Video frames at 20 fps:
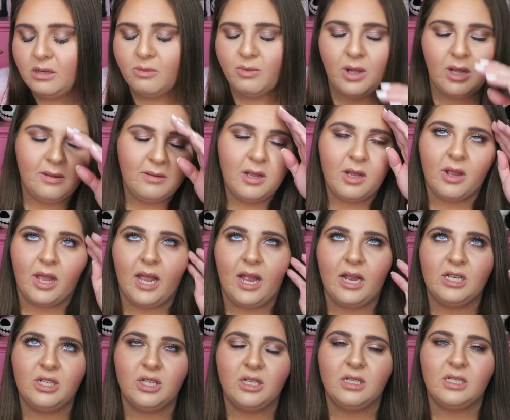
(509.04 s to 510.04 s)
well, okay,
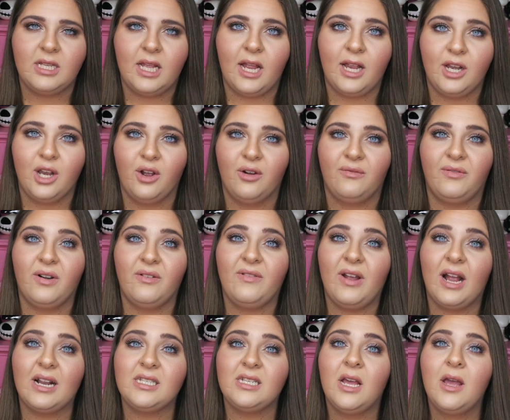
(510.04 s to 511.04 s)
I shouldn't say I know for a
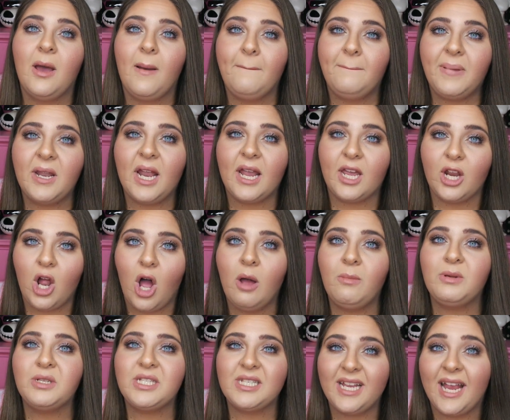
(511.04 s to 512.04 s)
fact, but I could
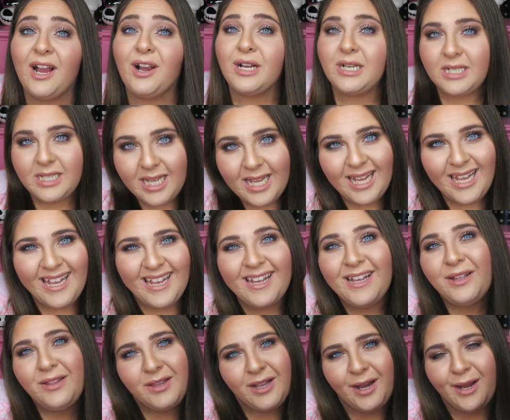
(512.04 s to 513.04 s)
almost
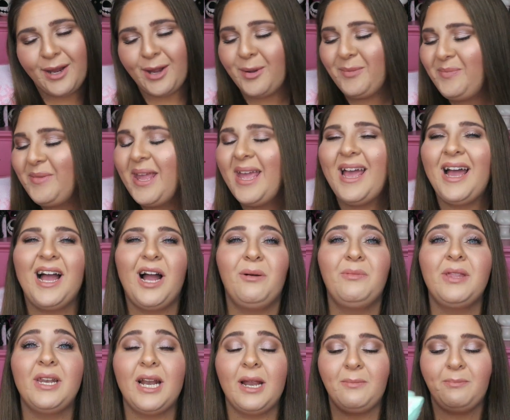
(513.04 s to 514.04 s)
guarantee, there you go,
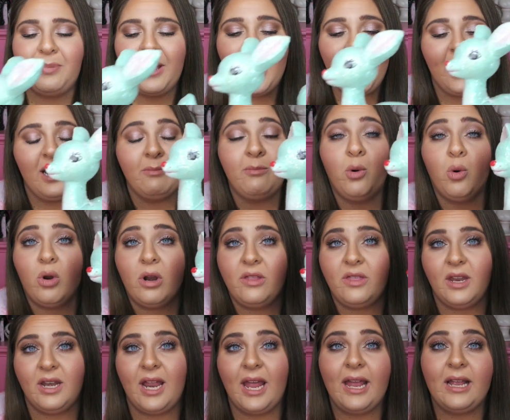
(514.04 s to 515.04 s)
that I paid
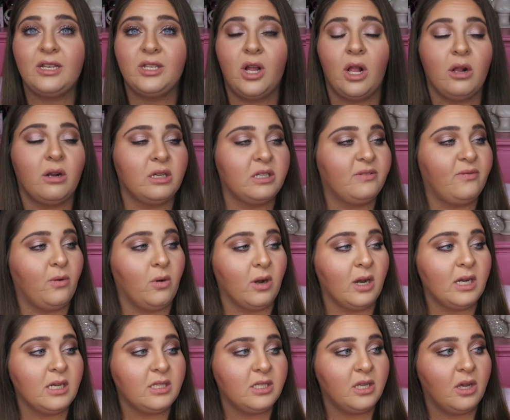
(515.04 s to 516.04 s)
more than $8
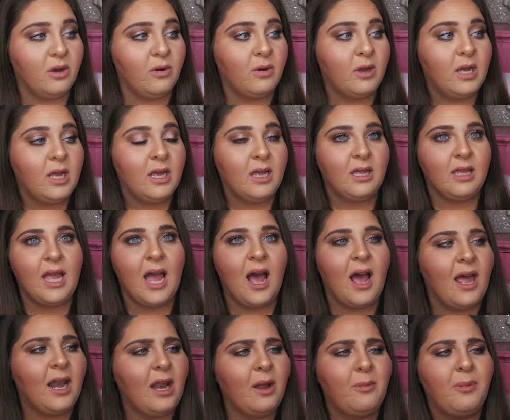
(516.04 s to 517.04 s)
for it. So
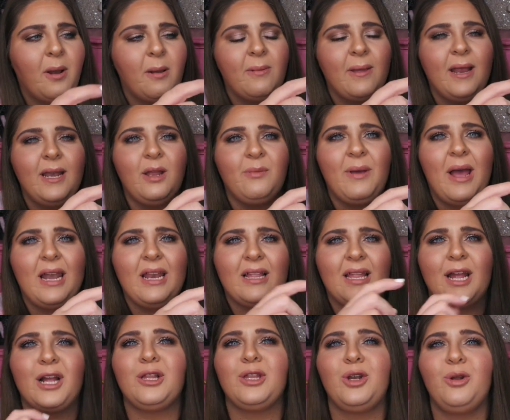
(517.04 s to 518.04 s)
yeah, and I'll probably end up adding
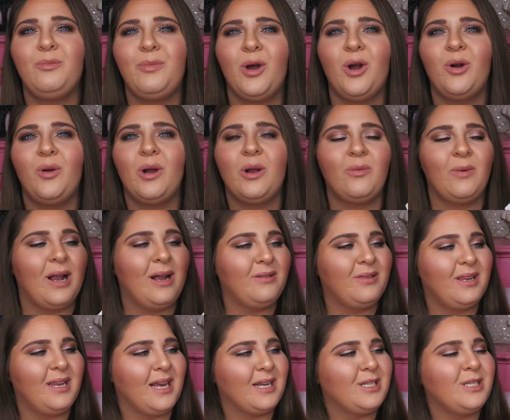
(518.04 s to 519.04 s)
like a little bow
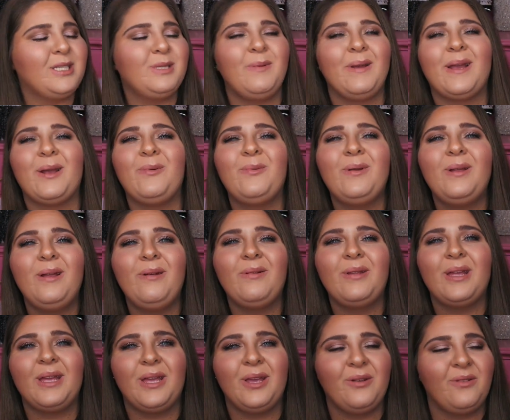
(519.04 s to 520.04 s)
around the neck just to make it really,
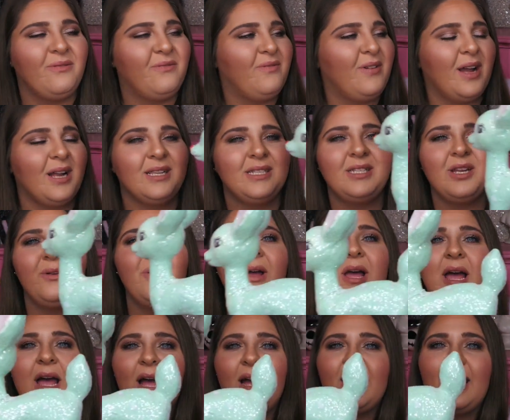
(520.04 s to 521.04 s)
really cute and fun. So
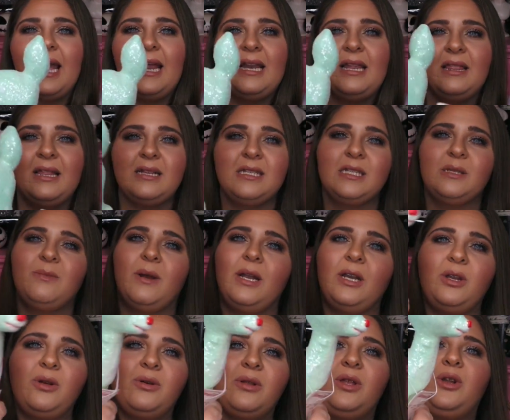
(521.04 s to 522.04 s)
again, this is my
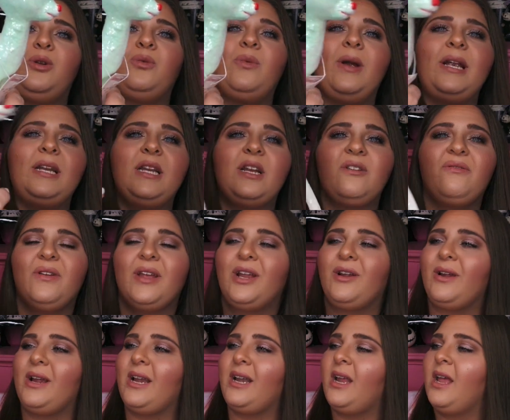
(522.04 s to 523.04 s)
new little reindeer
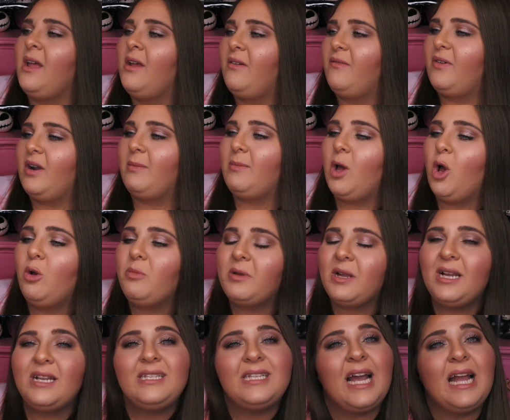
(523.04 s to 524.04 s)
figurine from
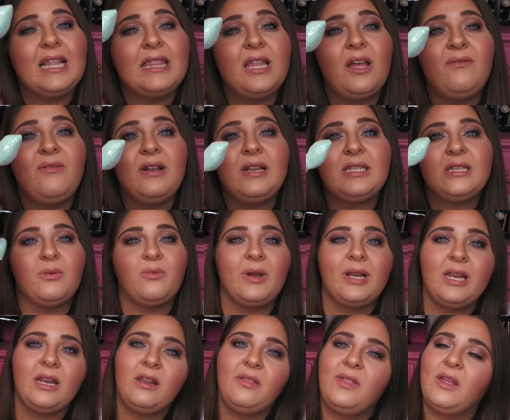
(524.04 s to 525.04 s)
HomeGoods. I love it.
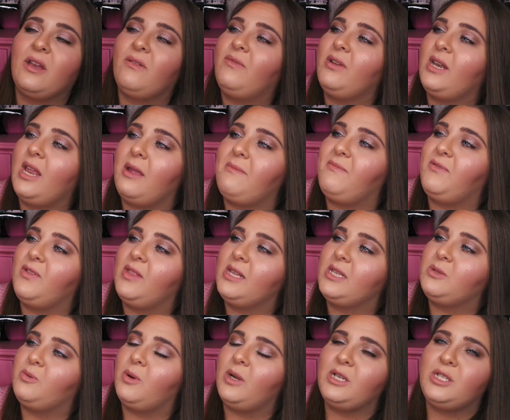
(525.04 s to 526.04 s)
We need to think of a name for
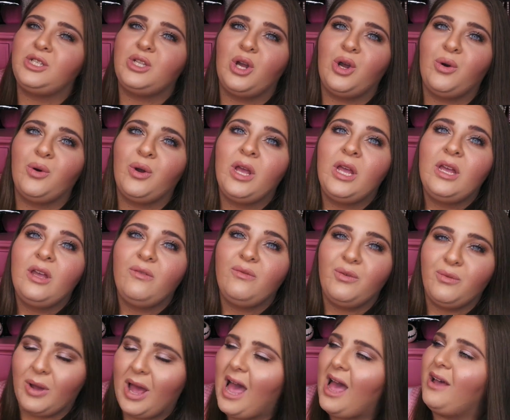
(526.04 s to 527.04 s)
this one, so
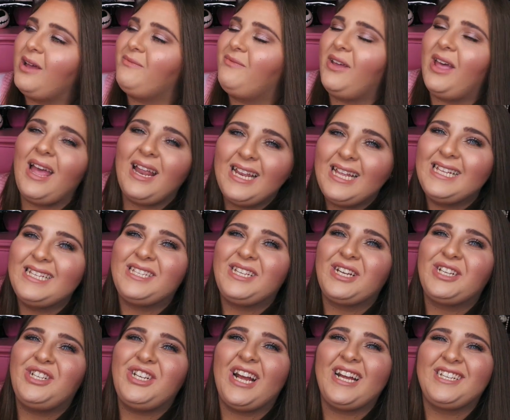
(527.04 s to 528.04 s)
if you have any
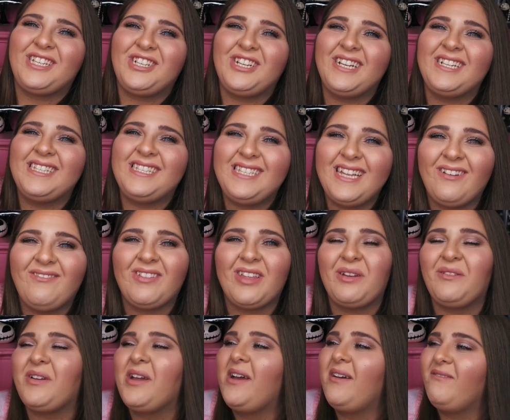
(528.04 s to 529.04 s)
suggestions,
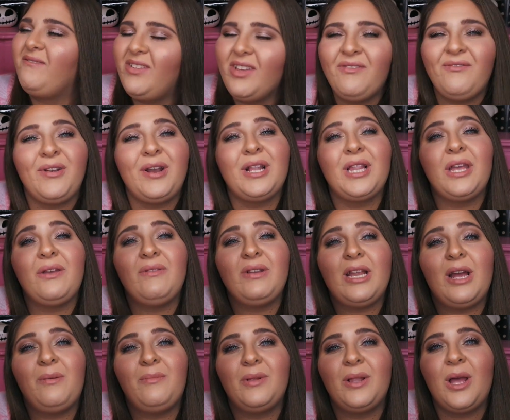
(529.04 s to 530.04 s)
definitely feel free to leave it
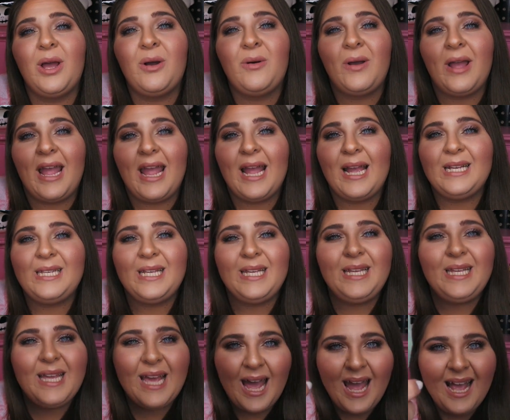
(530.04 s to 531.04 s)
down below. And
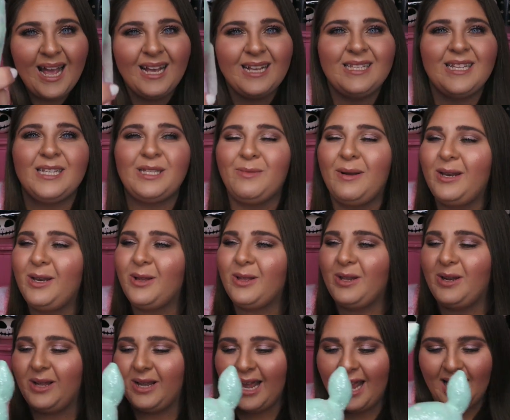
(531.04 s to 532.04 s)
yes, that's my new
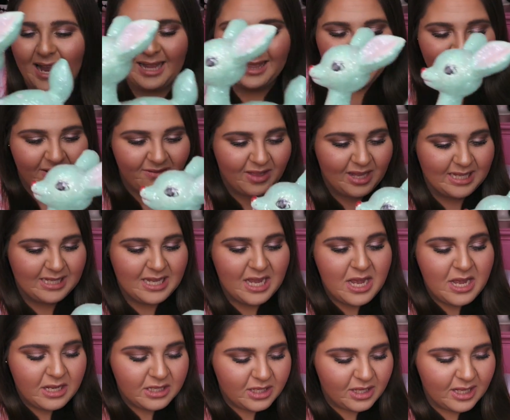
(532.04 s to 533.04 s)
little guy. I love this.
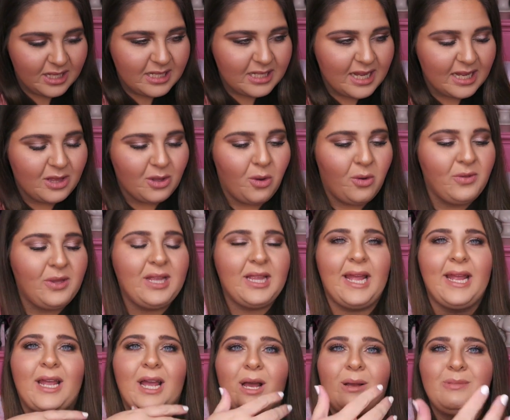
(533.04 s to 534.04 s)
So this is like the only
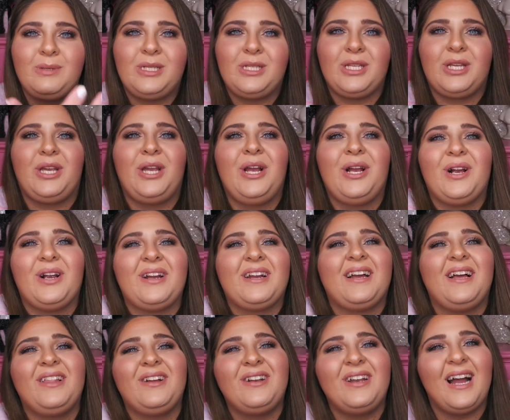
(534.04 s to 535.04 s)
like obscure
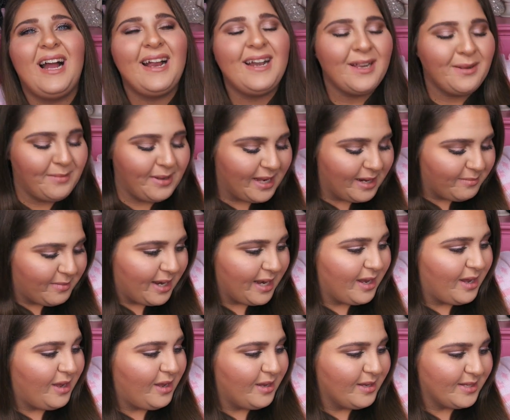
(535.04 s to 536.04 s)
colored item in
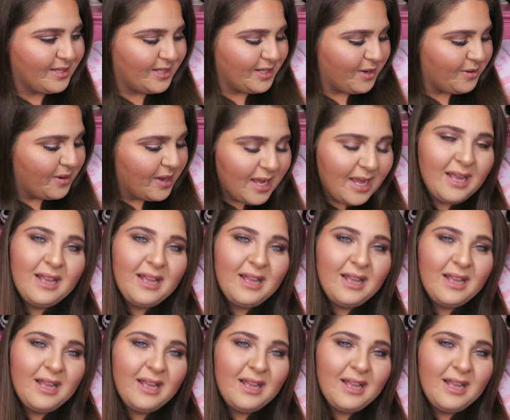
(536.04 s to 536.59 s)
my haul. So